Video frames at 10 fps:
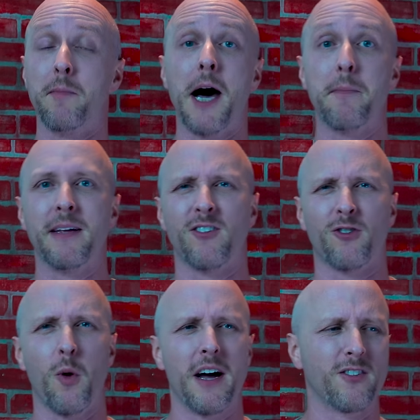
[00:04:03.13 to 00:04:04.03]
them up and
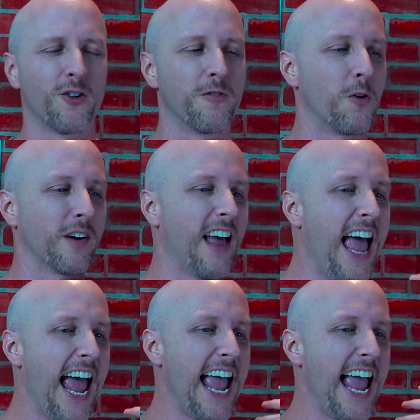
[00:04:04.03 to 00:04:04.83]
so on and so forth.